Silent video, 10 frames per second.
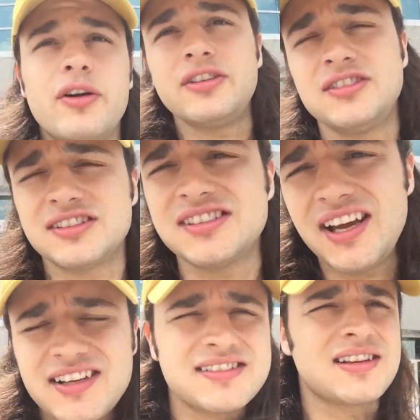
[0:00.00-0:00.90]
or
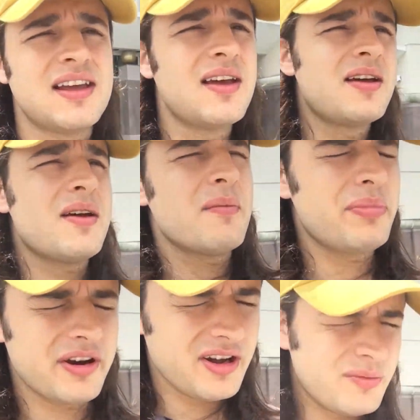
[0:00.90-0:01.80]
success
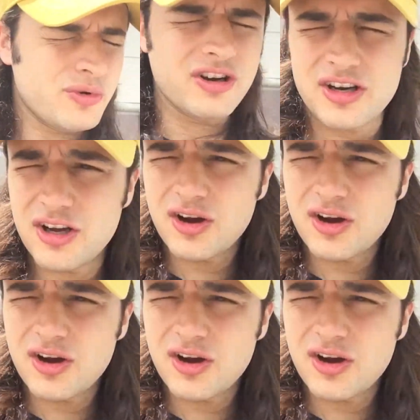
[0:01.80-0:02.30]
but um, we're gonna